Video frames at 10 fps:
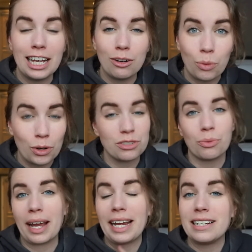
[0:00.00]

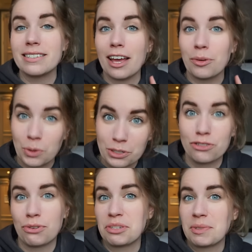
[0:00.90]
waterways and water
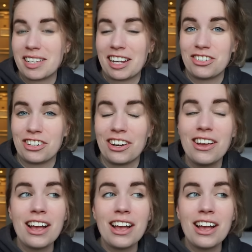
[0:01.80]
transportation,